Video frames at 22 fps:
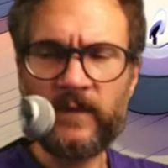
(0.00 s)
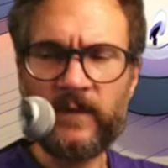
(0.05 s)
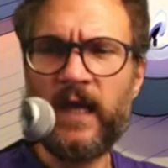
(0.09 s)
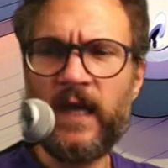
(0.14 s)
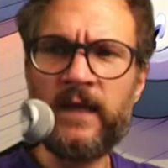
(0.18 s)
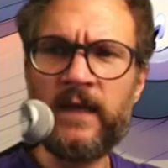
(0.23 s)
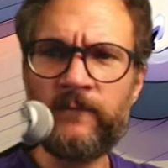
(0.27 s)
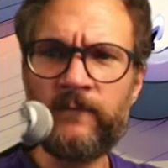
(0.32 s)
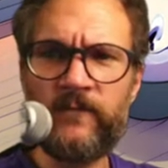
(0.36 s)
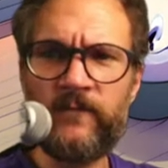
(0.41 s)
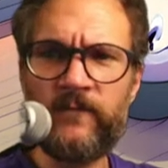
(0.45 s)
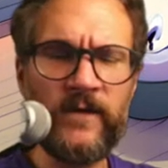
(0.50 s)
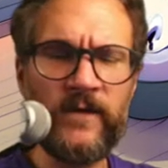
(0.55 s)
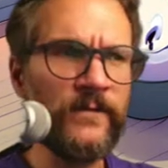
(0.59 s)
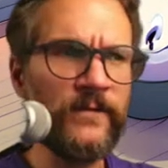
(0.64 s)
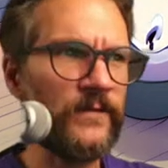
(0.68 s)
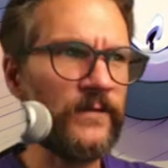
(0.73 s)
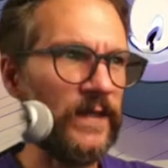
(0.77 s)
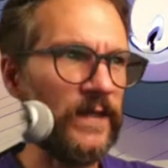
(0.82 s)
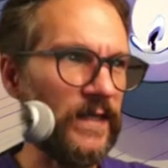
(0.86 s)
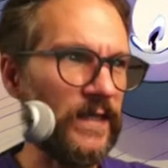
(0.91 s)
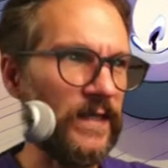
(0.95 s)
And
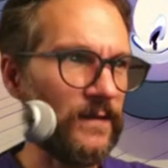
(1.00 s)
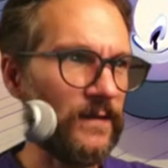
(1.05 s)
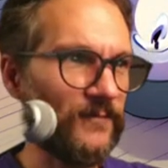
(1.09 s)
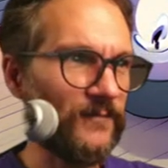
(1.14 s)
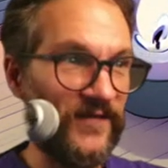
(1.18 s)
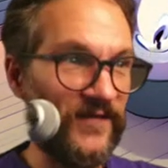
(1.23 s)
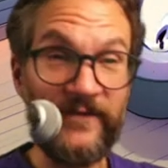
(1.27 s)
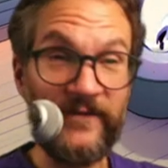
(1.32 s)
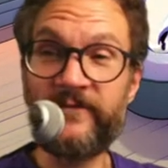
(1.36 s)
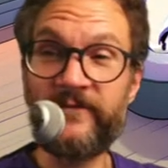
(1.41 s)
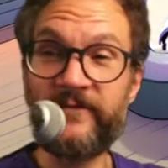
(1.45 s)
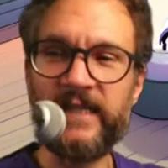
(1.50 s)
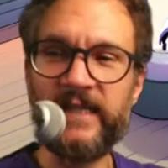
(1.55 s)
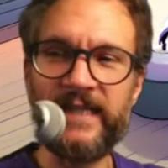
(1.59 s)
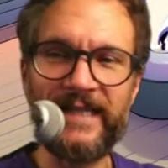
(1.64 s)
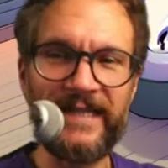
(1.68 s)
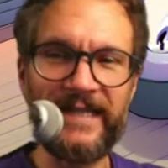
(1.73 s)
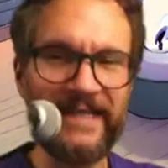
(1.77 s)
fifthly, fifthly,